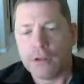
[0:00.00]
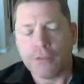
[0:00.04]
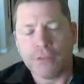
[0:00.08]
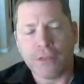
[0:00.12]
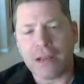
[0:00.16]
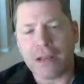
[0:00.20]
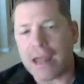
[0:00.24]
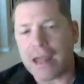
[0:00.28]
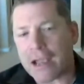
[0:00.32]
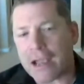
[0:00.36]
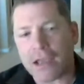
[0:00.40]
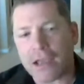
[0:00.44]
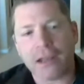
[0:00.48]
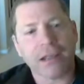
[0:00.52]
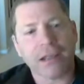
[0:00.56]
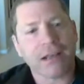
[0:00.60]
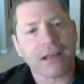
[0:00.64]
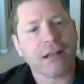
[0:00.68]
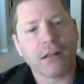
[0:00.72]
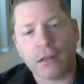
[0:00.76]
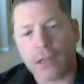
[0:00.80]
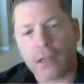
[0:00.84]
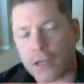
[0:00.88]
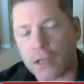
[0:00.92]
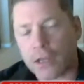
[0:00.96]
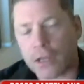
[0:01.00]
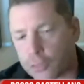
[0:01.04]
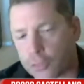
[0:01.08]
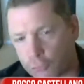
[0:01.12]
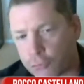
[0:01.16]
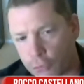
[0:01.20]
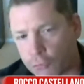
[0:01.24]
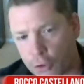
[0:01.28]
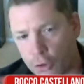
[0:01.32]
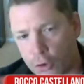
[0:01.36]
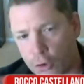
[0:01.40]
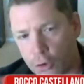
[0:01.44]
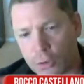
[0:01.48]
They're not going to click
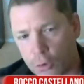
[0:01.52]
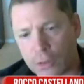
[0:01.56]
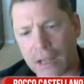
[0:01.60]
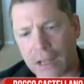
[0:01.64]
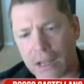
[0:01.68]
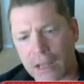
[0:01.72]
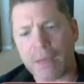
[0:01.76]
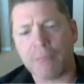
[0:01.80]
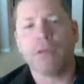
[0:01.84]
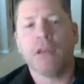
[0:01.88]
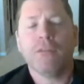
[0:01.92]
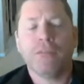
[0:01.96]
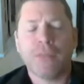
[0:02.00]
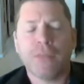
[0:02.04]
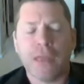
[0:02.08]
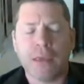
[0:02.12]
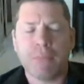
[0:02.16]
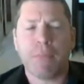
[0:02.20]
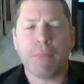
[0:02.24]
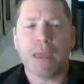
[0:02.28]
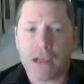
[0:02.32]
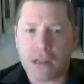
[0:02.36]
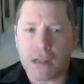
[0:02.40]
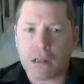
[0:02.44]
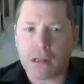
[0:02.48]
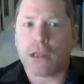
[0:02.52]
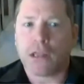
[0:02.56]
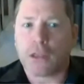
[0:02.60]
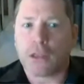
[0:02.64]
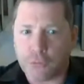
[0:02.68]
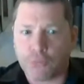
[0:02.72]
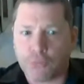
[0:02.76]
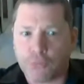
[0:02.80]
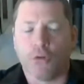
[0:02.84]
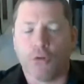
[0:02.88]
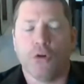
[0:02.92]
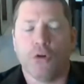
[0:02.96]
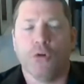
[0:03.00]
through. I mean, they may click
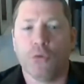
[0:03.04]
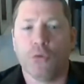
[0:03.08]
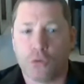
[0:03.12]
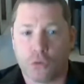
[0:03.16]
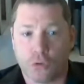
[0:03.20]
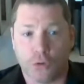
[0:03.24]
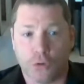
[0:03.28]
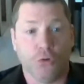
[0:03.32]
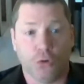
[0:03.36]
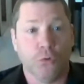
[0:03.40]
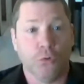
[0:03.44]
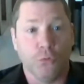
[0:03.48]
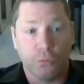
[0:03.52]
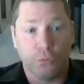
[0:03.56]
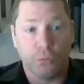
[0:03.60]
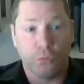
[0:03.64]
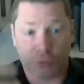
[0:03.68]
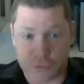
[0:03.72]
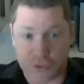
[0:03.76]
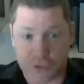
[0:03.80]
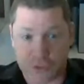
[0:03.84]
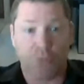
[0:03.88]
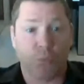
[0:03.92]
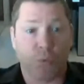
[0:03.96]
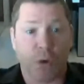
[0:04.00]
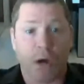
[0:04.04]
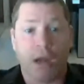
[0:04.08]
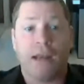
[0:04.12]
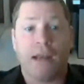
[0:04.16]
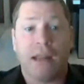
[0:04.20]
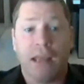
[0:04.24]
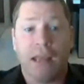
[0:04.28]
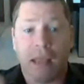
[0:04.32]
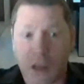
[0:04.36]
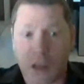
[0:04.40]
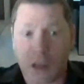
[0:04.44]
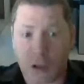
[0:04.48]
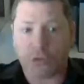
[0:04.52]
through to see what
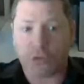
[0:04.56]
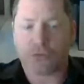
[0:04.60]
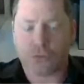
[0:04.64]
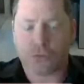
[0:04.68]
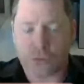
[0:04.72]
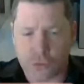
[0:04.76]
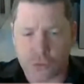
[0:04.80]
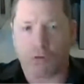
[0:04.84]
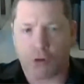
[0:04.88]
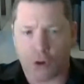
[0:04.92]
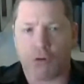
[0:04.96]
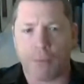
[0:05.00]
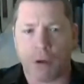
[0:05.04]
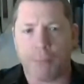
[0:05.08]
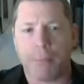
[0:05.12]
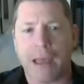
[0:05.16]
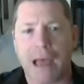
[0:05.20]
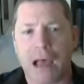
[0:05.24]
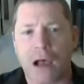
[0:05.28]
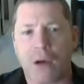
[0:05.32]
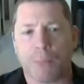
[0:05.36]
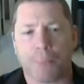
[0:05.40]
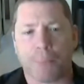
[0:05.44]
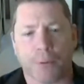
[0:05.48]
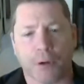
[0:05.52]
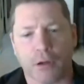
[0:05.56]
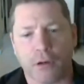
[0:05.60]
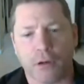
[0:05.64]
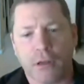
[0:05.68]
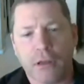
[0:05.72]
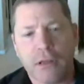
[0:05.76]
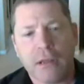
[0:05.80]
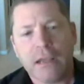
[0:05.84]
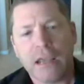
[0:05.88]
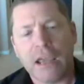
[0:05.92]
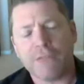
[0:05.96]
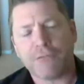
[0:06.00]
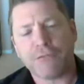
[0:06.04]
else you're about, but
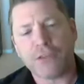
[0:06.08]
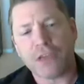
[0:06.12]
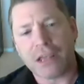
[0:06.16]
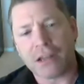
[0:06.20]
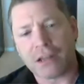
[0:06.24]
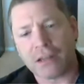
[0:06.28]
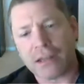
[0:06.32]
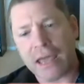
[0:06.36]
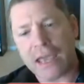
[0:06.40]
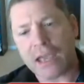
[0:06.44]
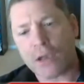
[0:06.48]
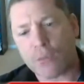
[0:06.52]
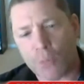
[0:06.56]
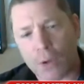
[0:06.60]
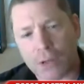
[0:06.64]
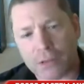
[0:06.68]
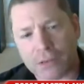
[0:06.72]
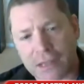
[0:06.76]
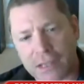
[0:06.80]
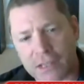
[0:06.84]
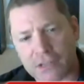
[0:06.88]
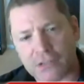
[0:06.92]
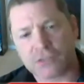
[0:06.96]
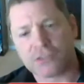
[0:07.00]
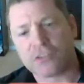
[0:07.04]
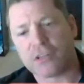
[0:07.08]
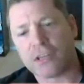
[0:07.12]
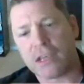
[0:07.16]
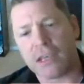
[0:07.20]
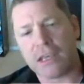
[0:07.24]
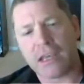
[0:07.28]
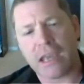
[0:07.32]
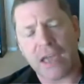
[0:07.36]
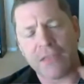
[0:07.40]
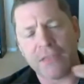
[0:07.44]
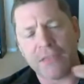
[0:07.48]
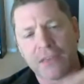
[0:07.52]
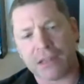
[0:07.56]
if they like what they
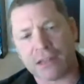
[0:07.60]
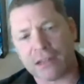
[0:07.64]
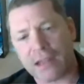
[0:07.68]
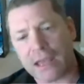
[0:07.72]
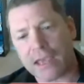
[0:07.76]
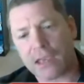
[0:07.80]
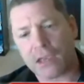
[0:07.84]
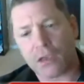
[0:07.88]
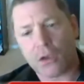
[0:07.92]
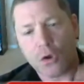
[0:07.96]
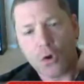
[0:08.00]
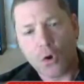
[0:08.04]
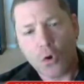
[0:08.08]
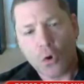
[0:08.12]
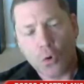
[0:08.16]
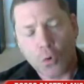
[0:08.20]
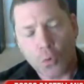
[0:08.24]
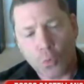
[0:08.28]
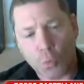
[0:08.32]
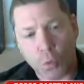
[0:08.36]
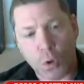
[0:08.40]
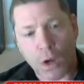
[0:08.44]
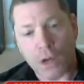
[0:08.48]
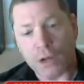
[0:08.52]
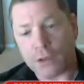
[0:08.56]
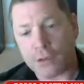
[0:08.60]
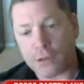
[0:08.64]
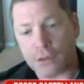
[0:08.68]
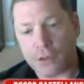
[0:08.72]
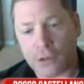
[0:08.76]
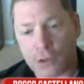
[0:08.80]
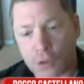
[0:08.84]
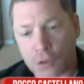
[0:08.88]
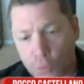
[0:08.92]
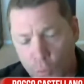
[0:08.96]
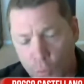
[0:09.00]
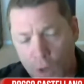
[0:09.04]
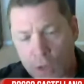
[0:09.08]
see and they like what
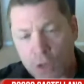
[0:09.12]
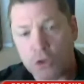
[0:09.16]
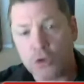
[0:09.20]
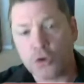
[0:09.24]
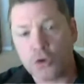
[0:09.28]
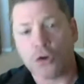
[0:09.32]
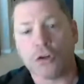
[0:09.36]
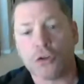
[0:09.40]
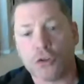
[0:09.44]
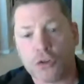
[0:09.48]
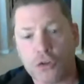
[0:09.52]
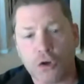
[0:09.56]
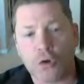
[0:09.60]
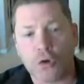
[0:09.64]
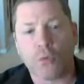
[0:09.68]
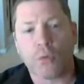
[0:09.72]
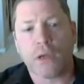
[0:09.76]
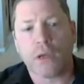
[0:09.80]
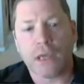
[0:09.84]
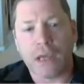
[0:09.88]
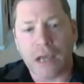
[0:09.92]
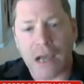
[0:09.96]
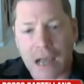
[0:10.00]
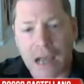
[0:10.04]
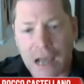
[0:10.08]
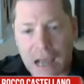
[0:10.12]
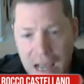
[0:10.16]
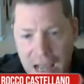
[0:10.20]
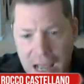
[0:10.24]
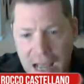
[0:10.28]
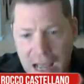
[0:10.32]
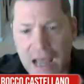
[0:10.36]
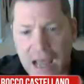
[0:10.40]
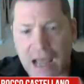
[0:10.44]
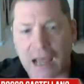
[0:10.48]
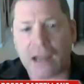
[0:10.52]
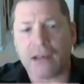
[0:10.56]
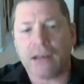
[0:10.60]
what you're doing
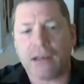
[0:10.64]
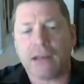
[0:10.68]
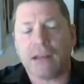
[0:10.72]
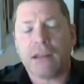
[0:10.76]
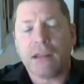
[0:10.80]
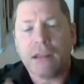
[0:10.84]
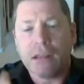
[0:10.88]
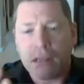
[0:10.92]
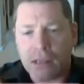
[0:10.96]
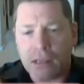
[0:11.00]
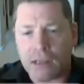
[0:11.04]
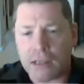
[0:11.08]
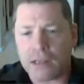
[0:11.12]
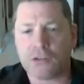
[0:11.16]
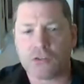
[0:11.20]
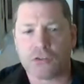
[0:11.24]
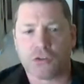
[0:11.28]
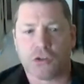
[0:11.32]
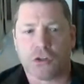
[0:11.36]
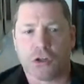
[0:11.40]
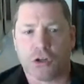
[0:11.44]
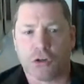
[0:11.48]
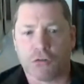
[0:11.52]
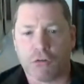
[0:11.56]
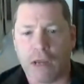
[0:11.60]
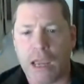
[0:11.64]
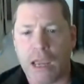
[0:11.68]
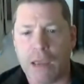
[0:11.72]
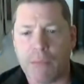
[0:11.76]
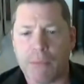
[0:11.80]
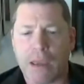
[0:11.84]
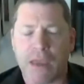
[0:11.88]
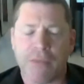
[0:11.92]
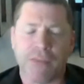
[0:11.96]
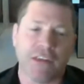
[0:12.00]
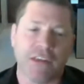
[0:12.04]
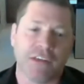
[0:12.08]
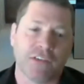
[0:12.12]
on
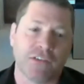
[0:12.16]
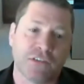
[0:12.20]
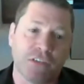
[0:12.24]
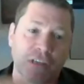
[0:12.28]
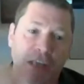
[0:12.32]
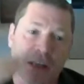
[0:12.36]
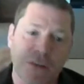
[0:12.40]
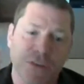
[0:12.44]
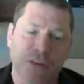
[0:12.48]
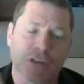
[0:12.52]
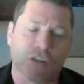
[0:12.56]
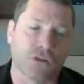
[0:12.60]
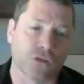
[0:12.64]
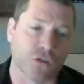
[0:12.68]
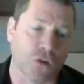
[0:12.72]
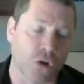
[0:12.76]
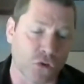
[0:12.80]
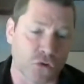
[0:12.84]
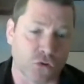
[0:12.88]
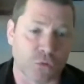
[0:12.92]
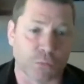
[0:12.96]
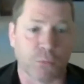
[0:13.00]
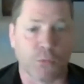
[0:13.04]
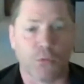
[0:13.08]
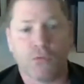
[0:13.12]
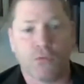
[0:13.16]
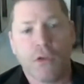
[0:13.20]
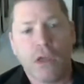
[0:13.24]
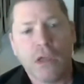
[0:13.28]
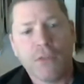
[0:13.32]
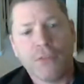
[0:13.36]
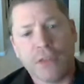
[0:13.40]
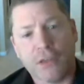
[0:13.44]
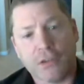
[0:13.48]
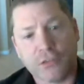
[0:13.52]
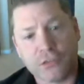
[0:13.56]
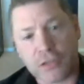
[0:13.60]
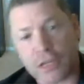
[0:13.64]
Instagram and they see the social proof,
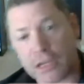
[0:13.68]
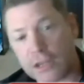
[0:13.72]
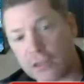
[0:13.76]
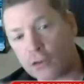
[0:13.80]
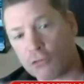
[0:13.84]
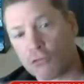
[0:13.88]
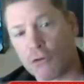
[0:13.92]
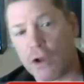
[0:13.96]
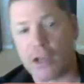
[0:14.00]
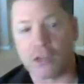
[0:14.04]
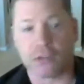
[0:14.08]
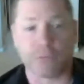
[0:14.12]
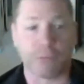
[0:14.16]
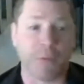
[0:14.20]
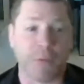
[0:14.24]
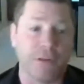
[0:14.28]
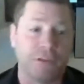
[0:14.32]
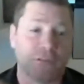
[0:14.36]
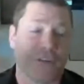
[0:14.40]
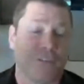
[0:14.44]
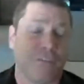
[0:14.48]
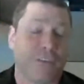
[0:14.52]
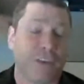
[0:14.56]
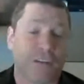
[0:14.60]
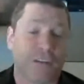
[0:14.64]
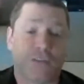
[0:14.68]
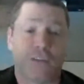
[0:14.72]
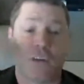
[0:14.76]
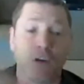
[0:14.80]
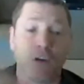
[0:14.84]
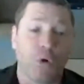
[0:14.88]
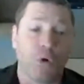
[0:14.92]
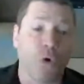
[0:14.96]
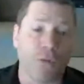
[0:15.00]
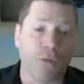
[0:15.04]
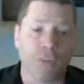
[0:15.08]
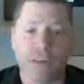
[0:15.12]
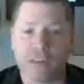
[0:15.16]
they see the recipes, they see
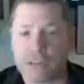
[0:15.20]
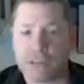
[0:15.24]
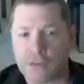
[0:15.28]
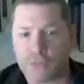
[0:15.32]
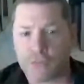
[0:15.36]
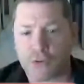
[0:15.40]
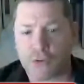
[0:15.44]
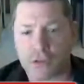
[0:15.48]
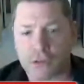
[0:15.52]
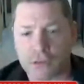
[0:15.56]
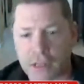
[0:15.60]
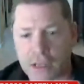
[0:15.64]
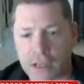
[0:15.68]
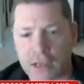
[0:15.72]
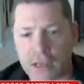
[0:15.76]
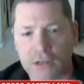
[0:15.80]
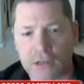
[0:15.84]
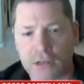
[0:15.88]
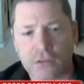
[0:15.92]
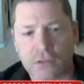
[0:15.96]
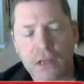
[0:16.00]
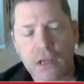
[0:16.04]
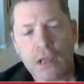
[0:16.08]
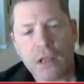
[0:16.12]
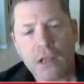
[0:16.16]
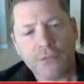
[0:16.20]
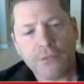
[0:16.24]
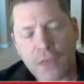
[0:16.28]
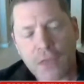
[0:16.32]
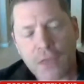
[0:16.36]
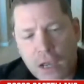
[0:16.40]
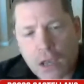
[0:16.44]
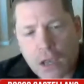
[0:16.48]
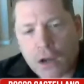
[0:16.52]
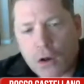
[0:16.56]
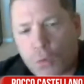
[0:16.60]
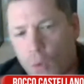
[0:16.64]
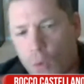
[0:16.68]
all these different things,
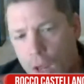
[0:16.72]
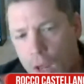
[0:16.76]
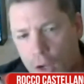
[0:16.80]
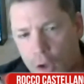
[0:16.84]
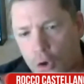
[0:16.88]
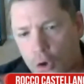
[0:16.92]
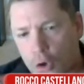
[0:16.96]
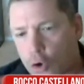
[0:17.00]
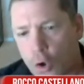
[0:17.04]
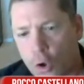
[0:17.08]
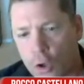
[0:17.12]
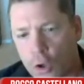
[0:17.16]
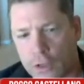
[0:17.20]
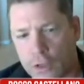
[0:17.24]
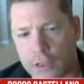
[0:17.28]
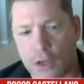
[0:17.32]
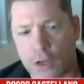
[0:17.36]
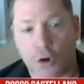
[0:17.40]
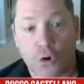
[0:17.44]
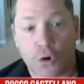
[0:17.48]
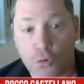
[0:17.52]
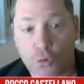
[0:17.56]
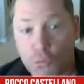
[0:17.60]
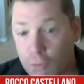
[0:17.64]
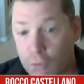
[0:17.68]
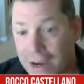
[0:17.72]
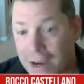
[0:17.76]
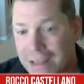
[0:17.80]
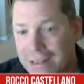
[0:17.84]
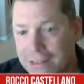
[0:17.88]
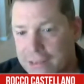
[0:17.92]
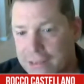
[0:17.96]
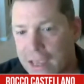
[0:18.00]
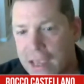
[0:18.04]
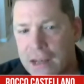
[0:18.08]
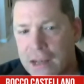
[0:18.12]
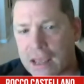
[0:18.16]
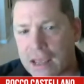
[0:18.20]
they're going to want to call you
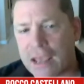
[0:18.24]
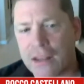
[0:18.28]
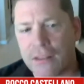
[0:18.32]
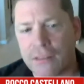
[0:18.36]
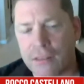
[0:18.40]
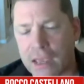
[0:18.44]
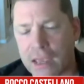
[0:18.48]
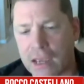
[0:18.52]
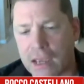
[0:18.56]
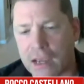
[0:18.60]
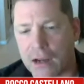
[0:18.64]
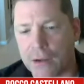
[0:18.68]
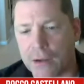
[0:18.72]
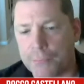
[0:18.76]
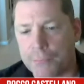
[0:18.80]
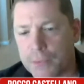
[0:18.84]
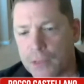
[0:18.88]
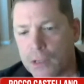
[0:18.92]
right then and there.